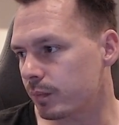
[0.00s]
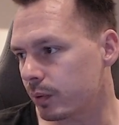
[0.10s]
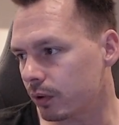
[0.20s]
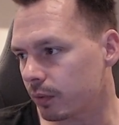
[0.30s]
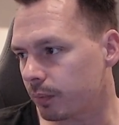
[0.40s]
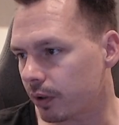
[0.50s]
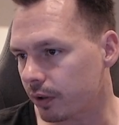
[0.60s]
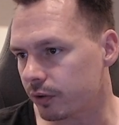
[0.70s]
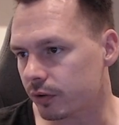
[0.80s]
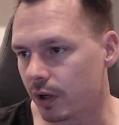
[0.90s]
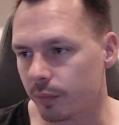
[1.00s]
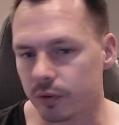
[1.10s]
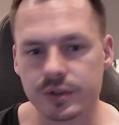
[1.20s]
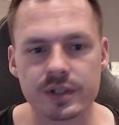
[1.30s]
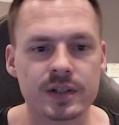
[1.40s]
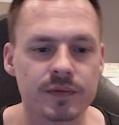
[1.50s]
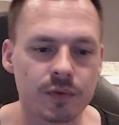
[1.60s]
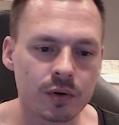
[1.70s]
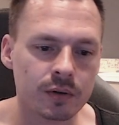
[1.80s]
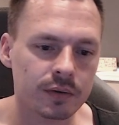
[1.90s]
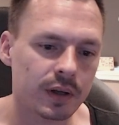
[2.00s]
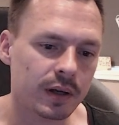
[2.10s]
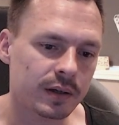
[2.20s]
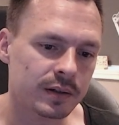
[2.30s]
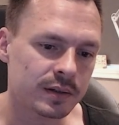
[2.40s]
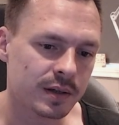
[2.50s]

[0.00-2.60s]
pull the plug on your Commodore 64 and